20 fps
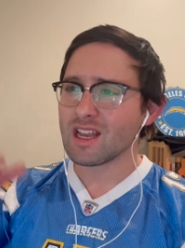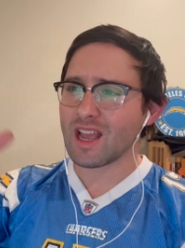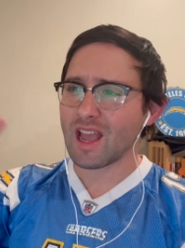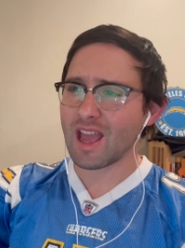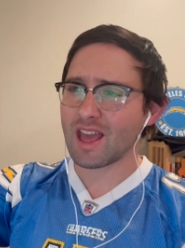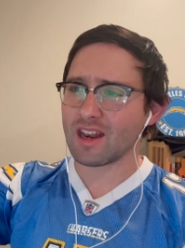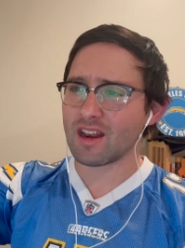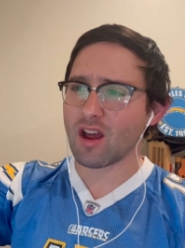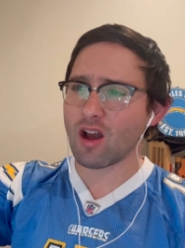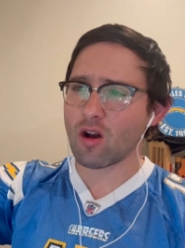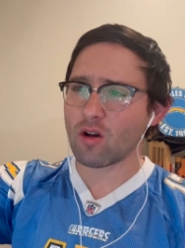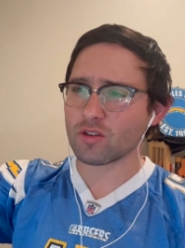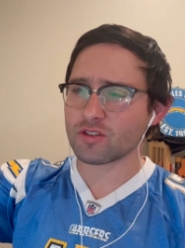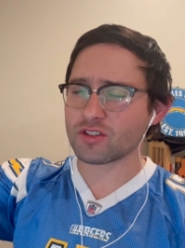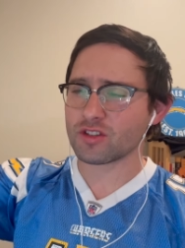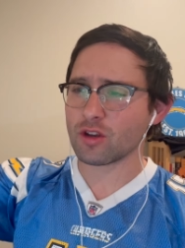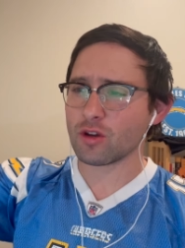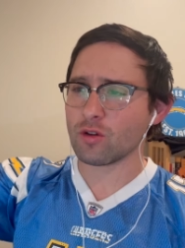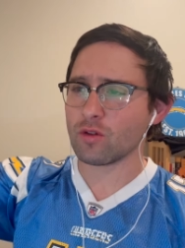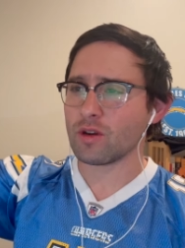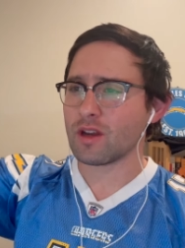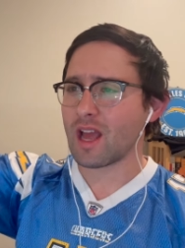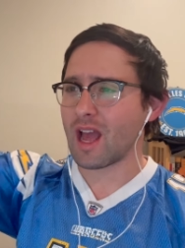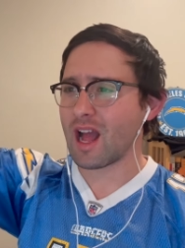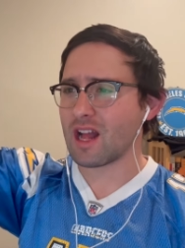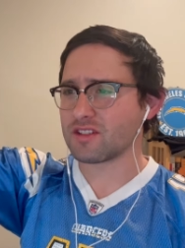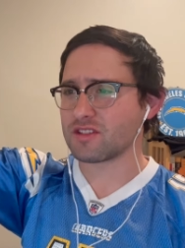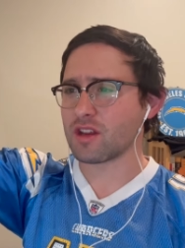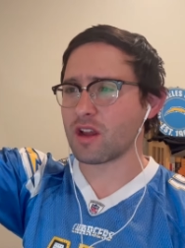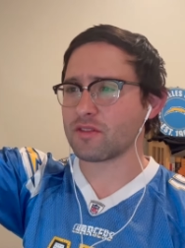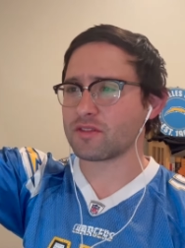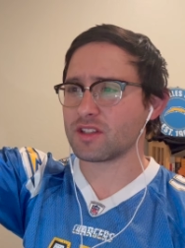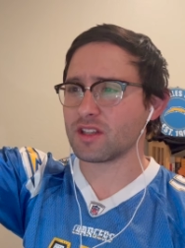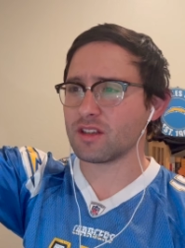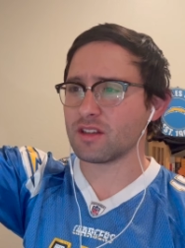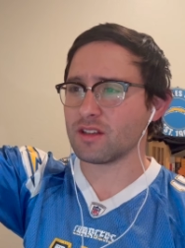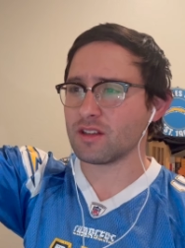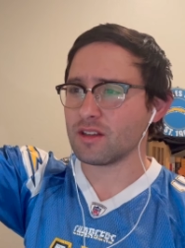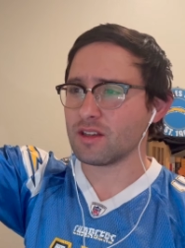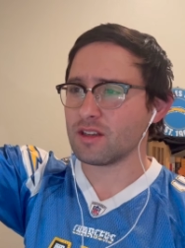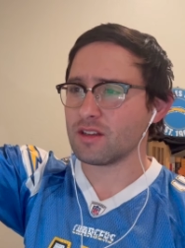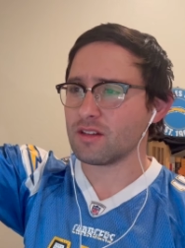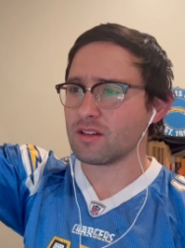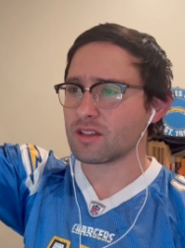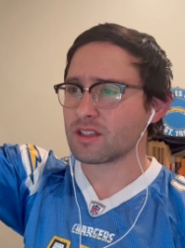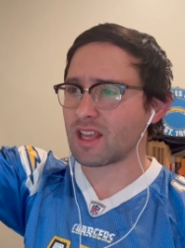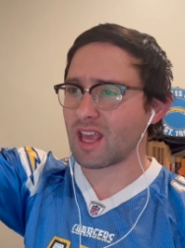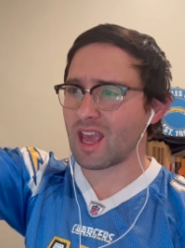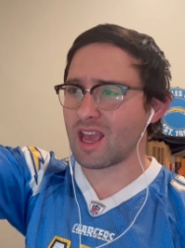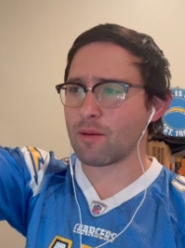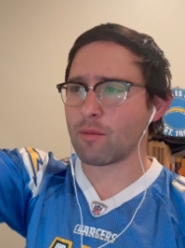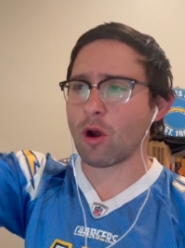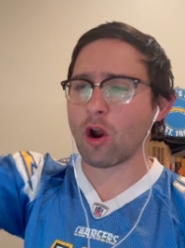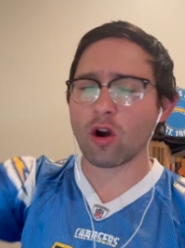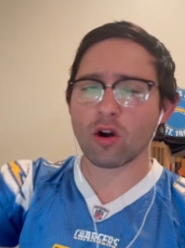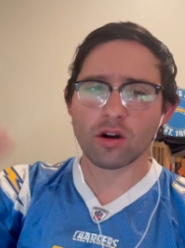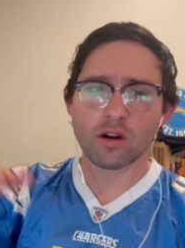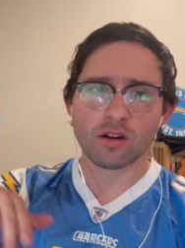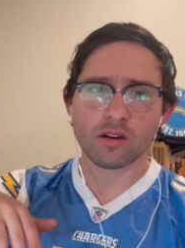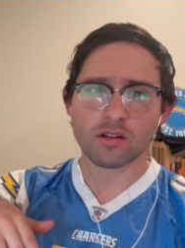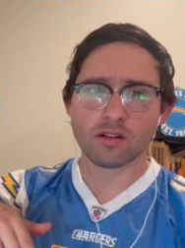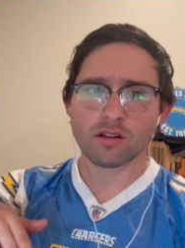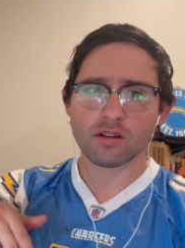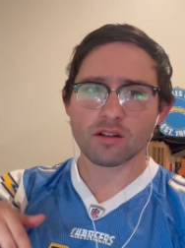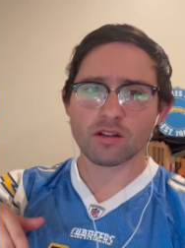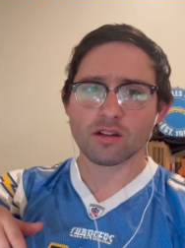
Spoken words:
And also, hats off to Cam Hart,